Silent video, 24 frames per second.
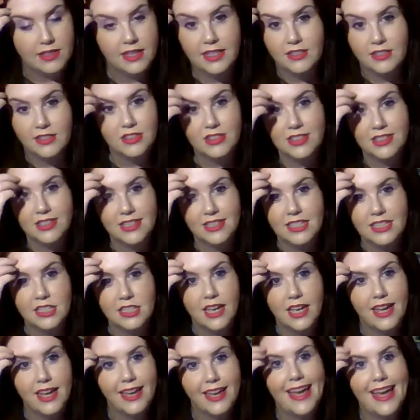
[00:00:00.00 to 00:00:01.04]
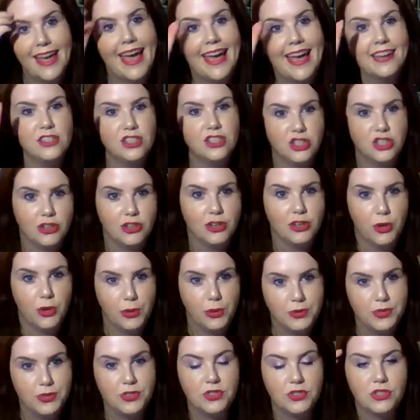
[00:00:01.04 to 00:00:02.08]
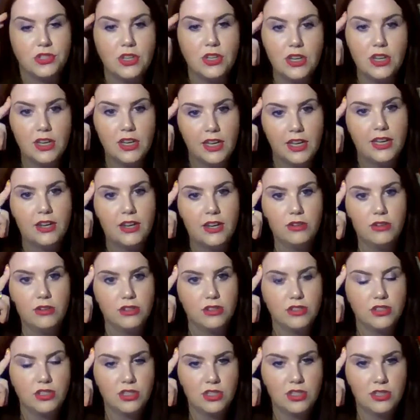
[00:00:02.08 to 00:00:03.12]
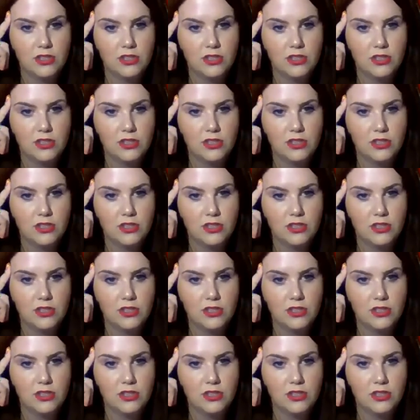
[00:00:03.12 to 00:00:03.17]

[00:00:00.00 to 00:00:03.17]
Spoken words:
he doesn't need to enter Ghost in order